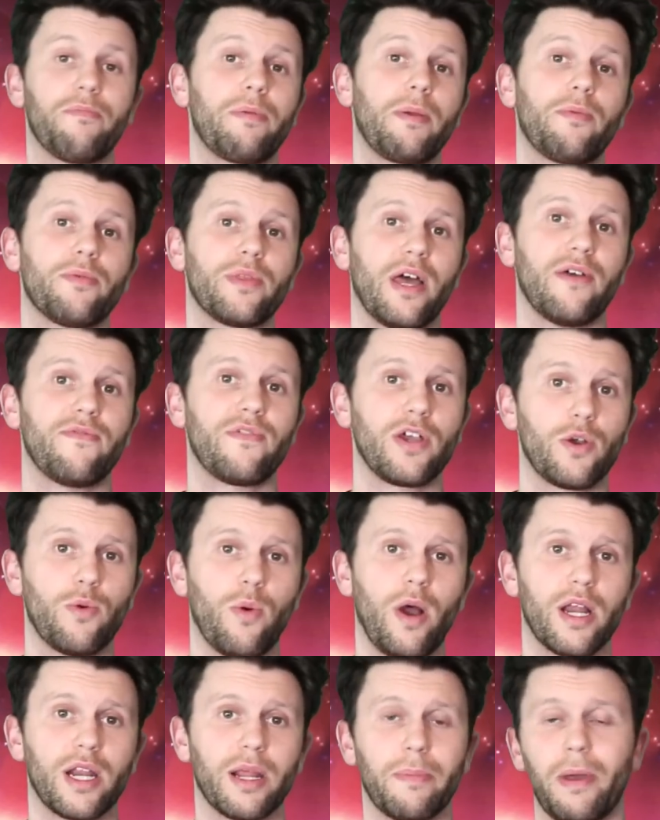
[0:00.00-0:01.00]
of people that have
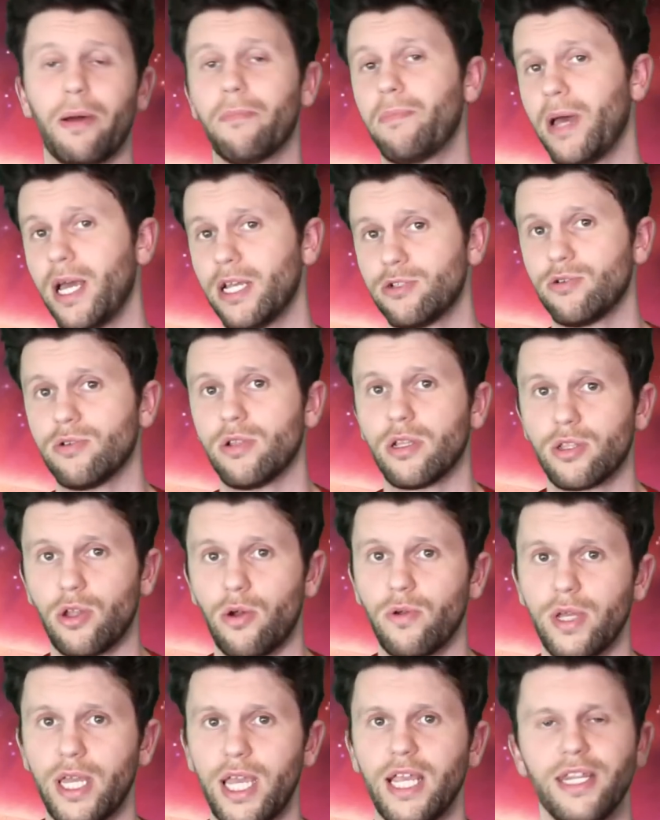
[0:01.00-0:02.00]
inquired about Pedro the
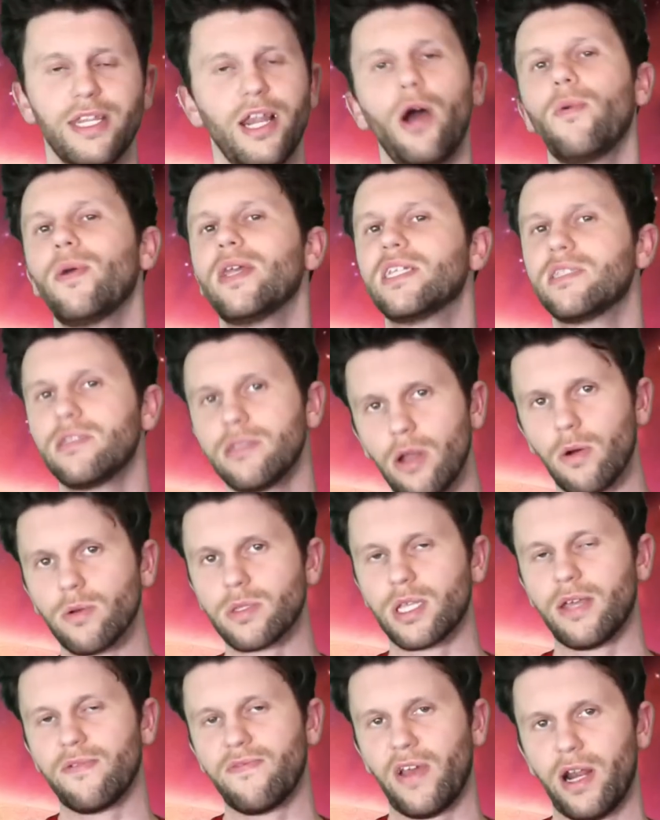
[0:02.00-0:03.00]
Donkey, no he's
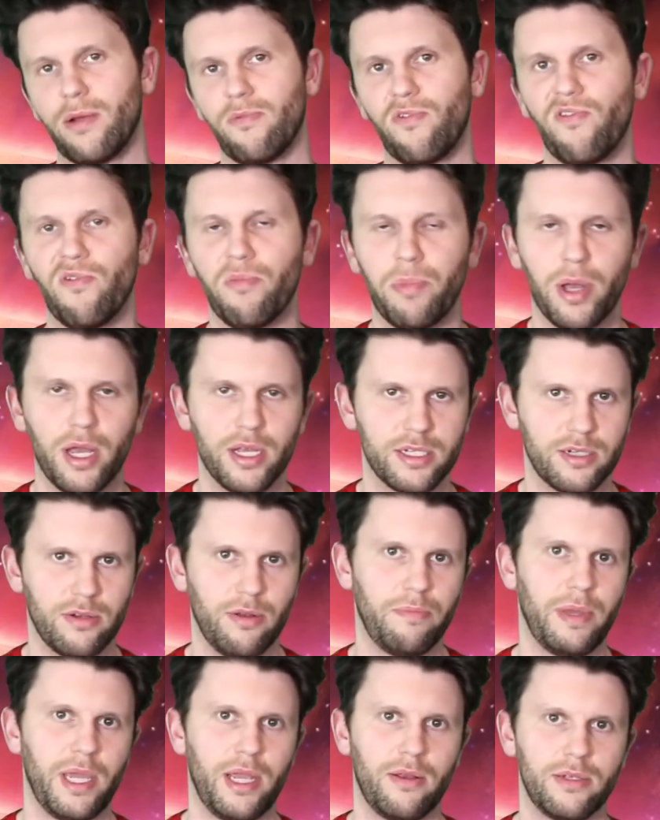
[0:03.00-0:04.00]
not available for personal
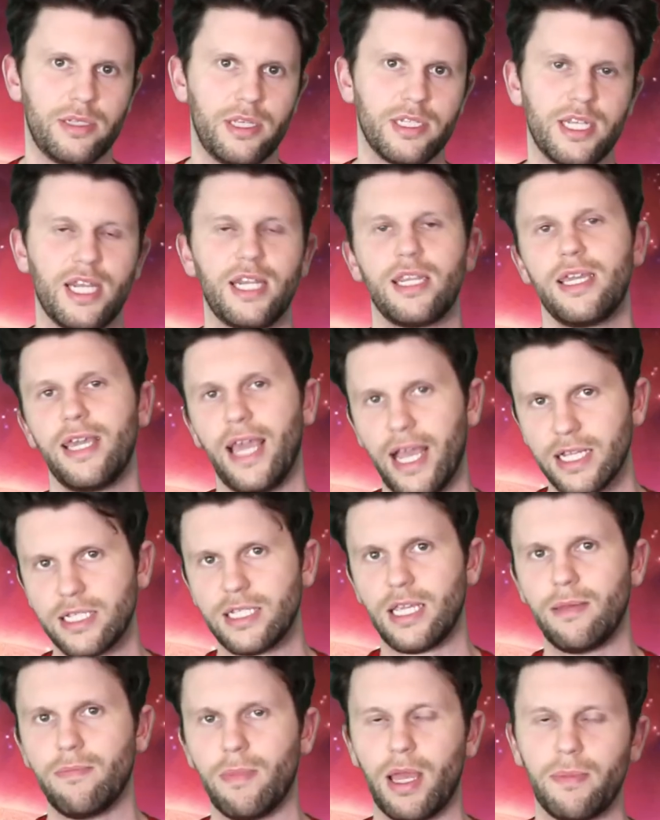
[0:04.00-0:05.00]
appearances and yes
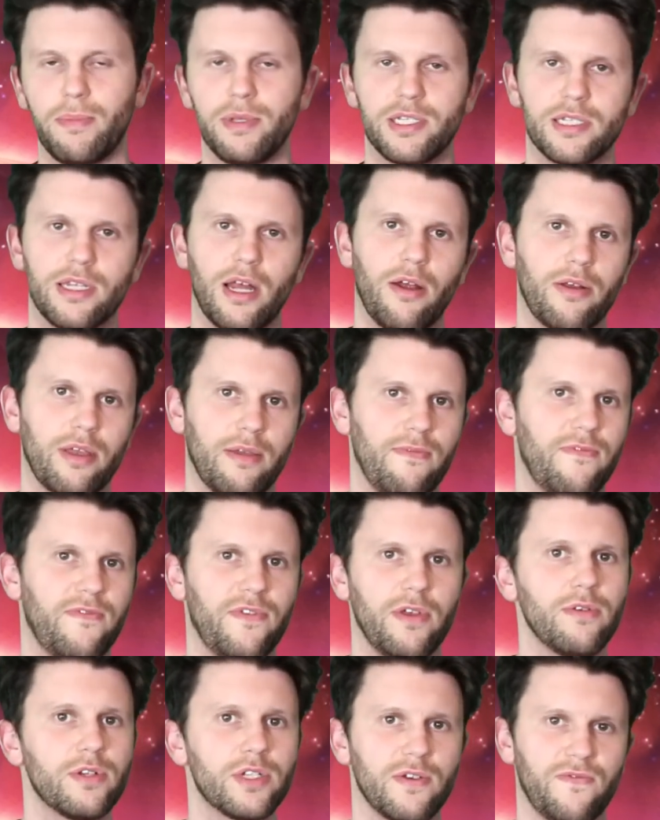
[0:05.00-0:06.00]
he may be starring in
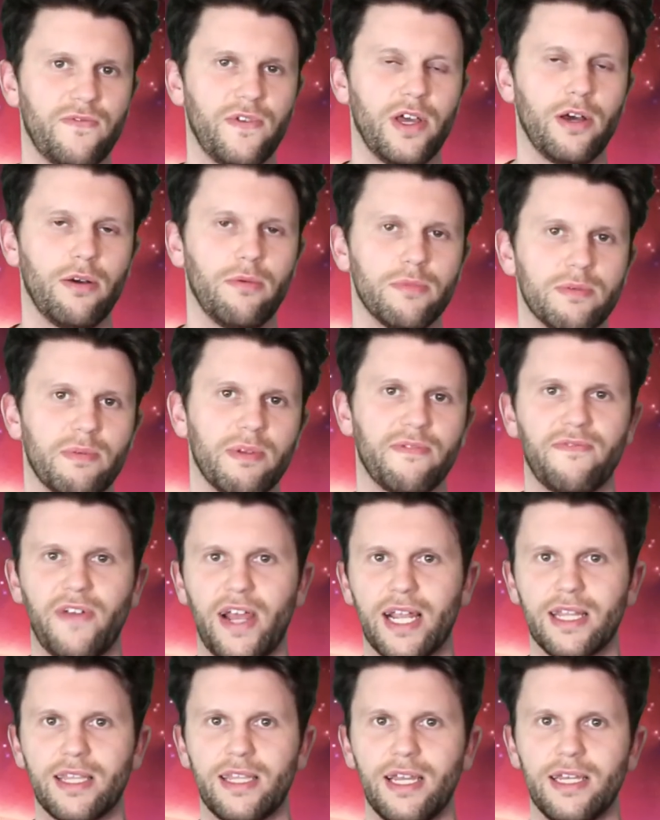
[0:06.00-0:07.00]
future films, but the
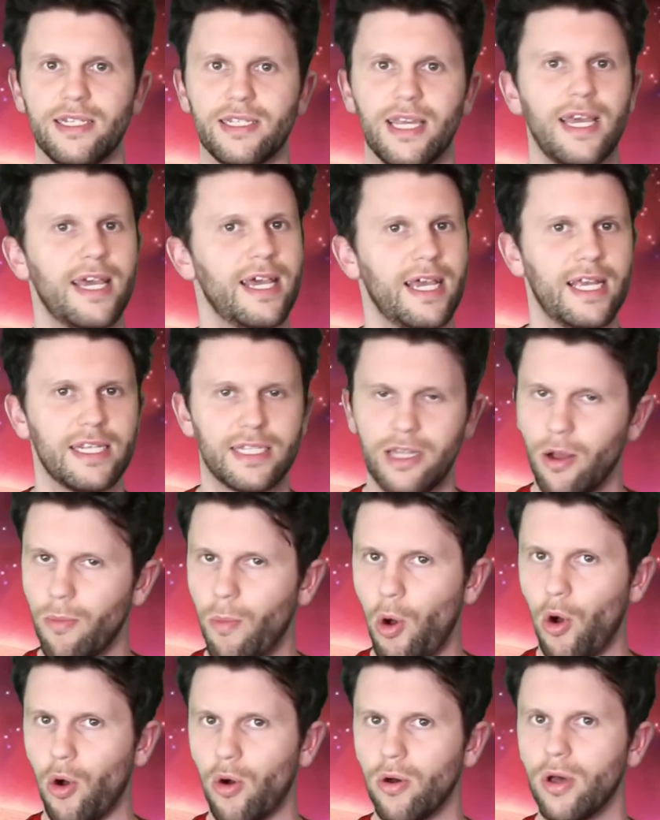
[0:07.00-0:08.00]
fact is, it's no
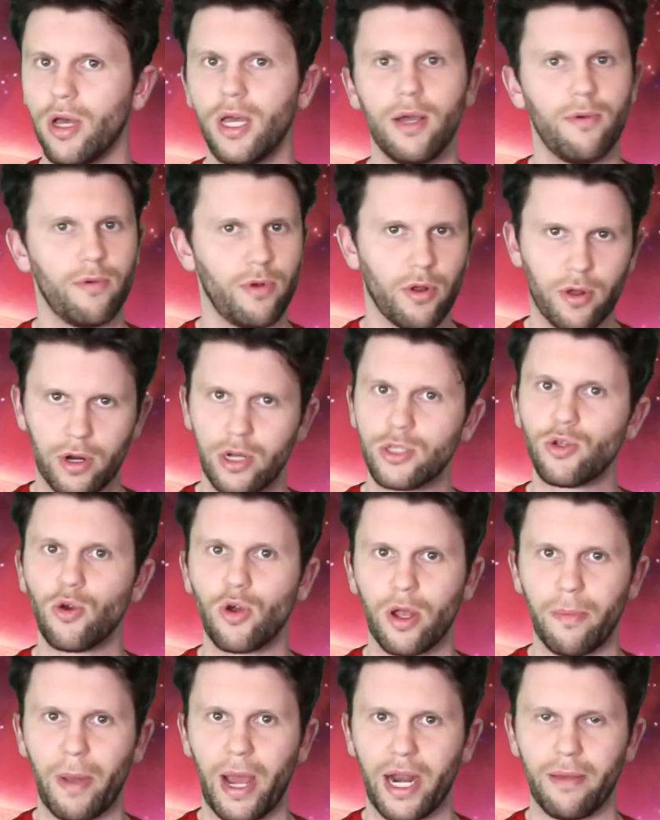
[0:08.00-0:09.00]
more. We're not going to
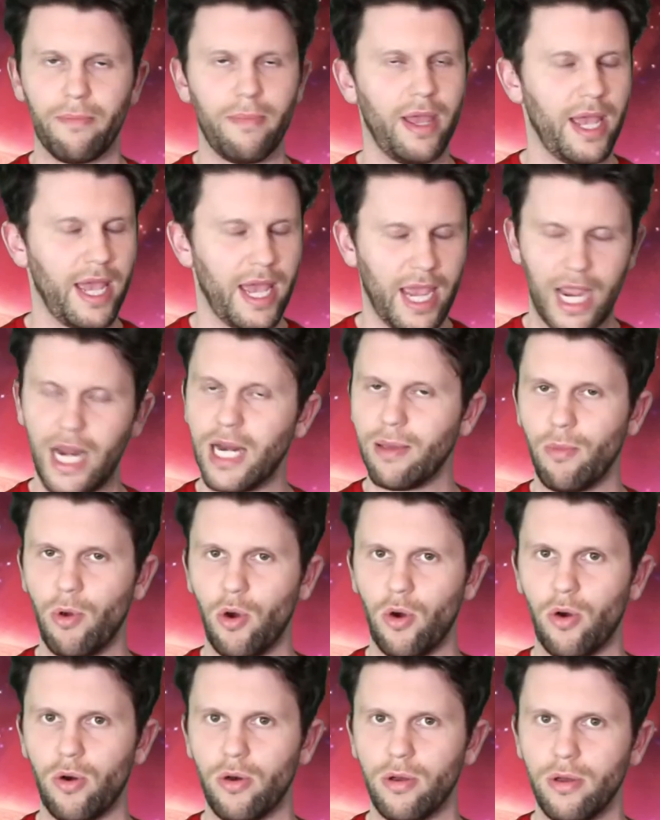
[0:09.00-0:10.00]
talk about him
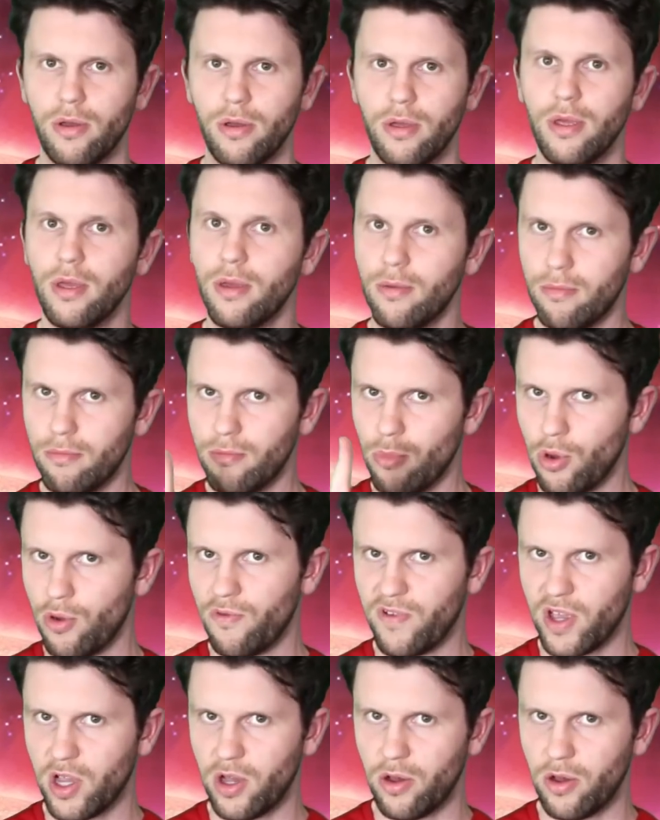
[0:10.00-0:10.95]
anymore. Moving